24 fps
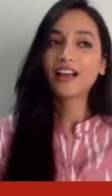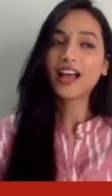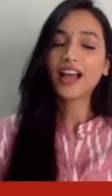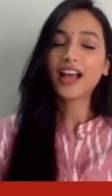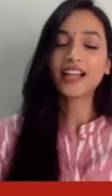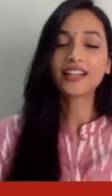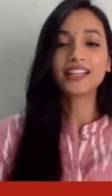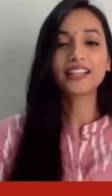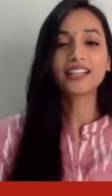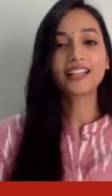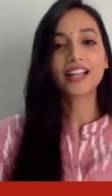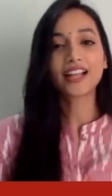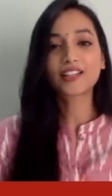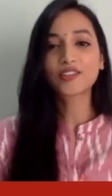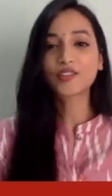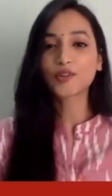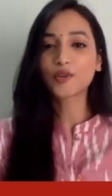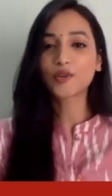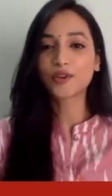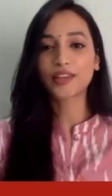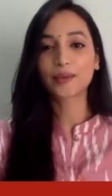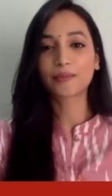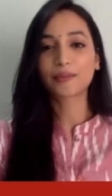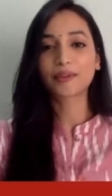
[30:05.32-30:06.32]
I think that's
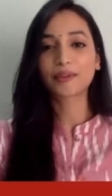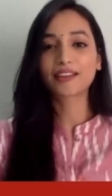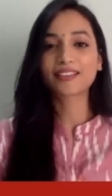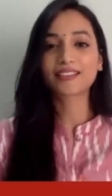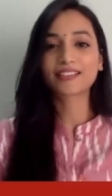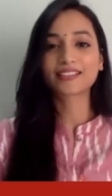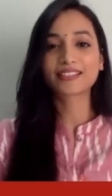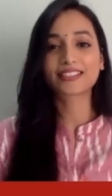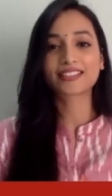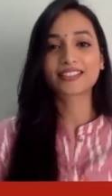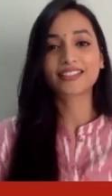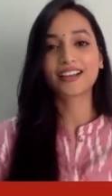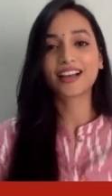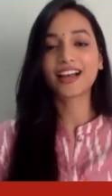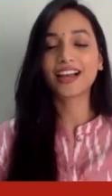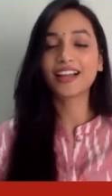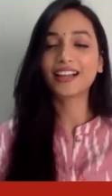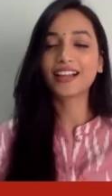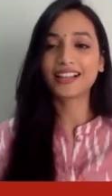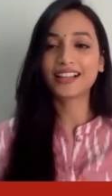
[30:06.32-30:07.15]
okay because I'll,